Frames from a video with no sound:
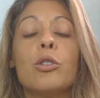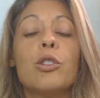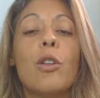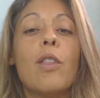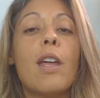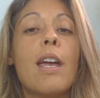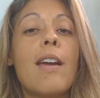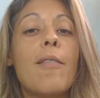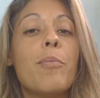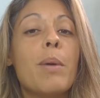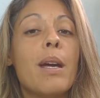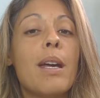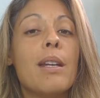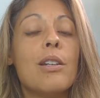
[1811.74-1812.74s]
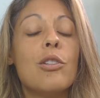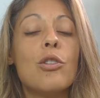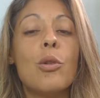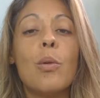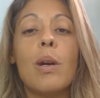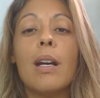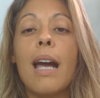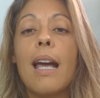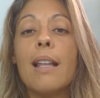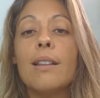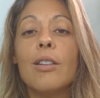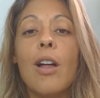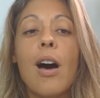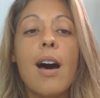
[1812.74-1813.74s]
So they have been doing a
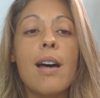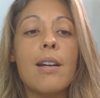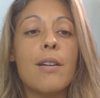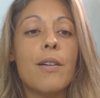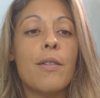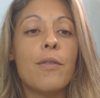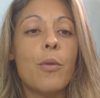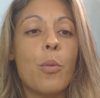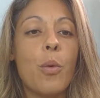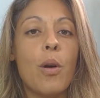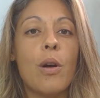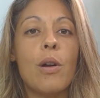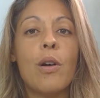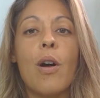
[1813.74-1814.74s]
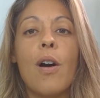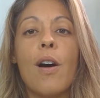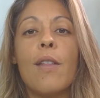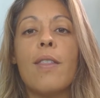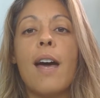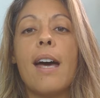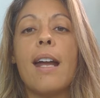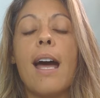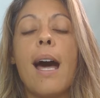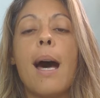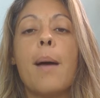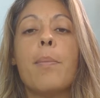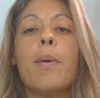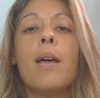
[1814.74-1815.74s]
lot of work on that
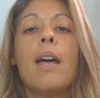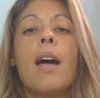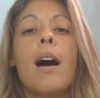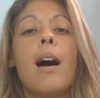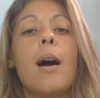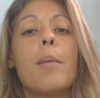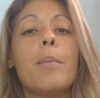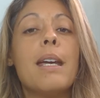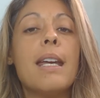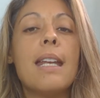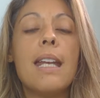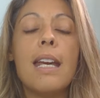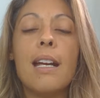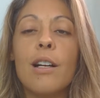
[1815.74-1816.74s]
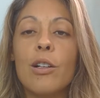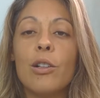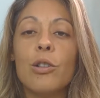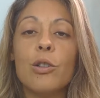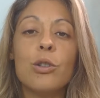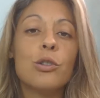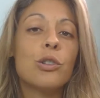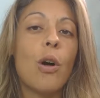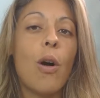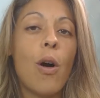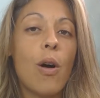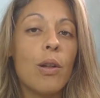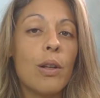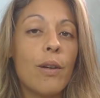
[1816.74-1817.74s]
app. It includes
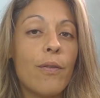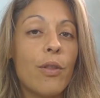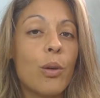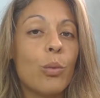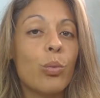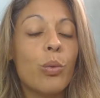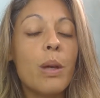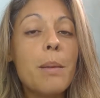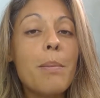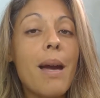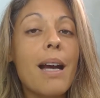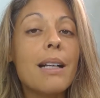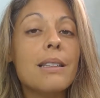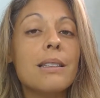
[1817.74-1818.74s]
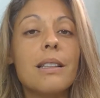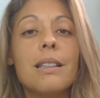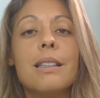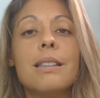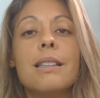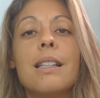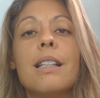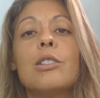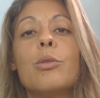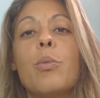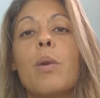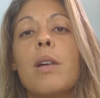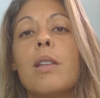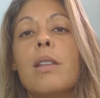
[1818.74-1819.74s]
all of the REMAX
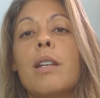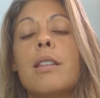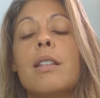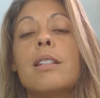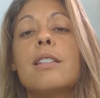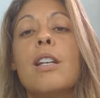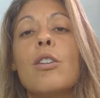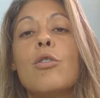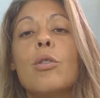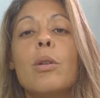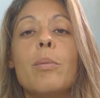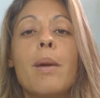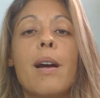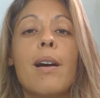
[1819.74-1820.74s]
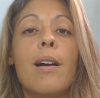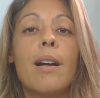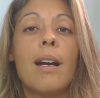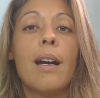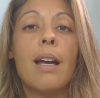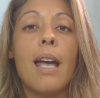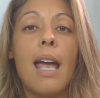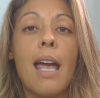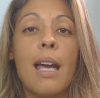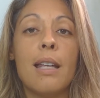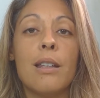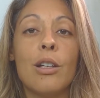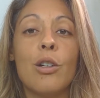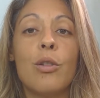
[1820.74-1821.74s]
listings within the Central America
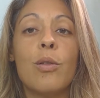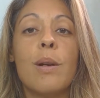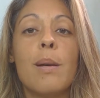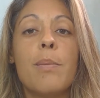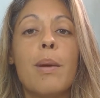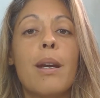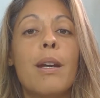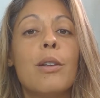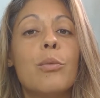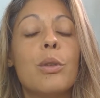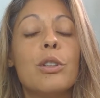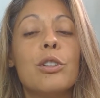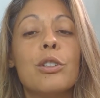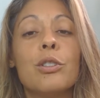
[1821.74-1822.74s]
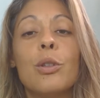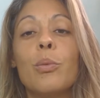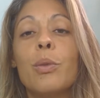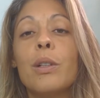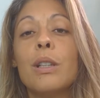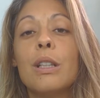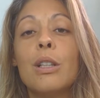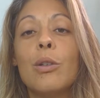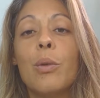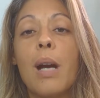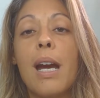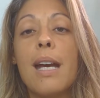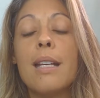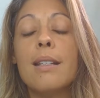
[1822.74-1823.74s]
and the Caribbean, which is a really
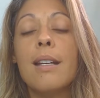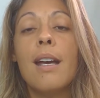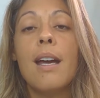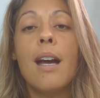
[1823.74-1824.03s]
great